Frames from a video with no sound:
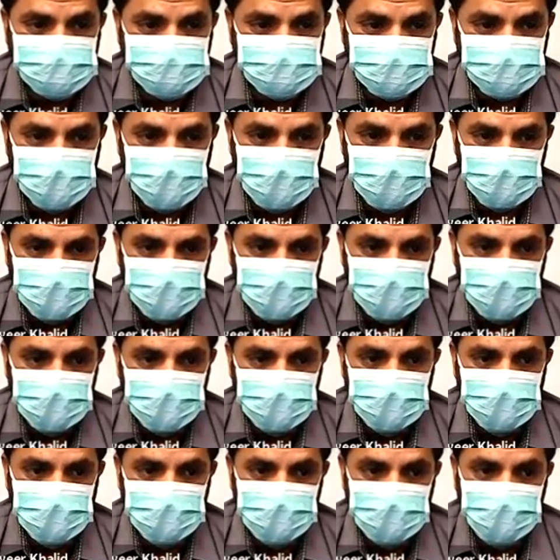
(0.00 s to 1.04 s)

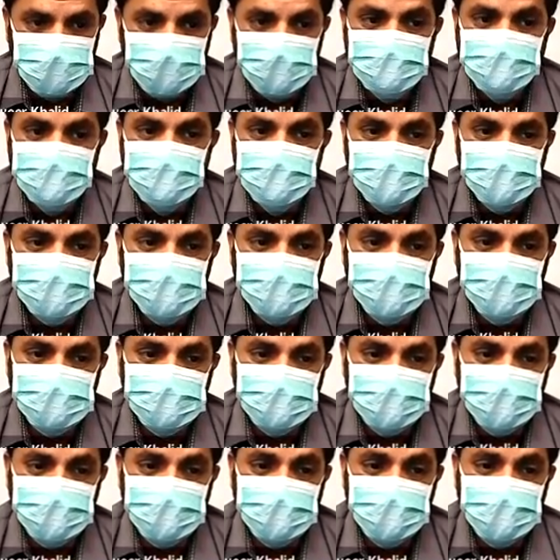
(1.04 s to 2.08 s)
It is done where
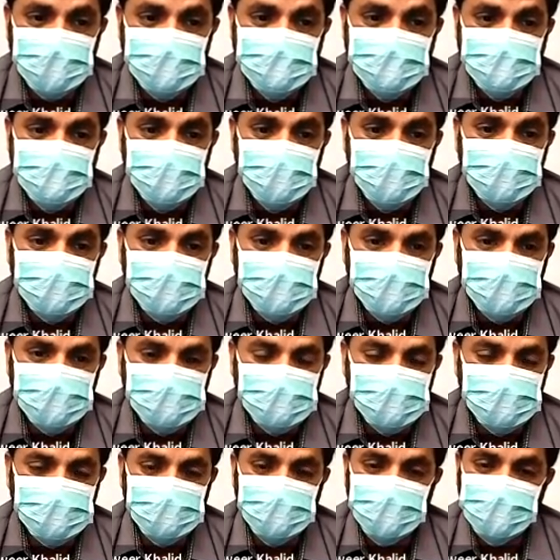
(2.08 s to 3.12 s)
bleeding is not
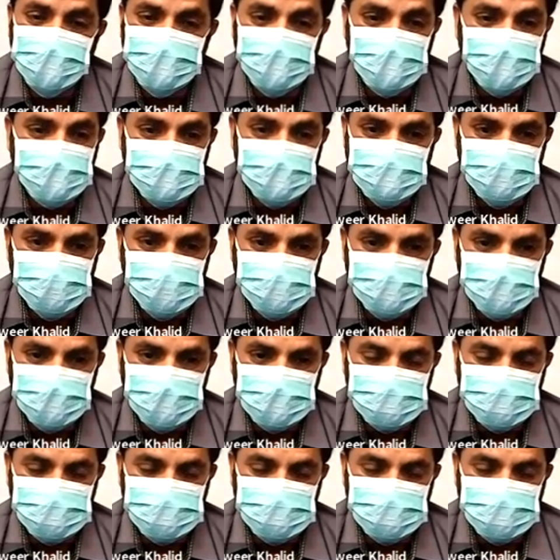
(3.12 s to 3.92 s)
controlled by the endoscope.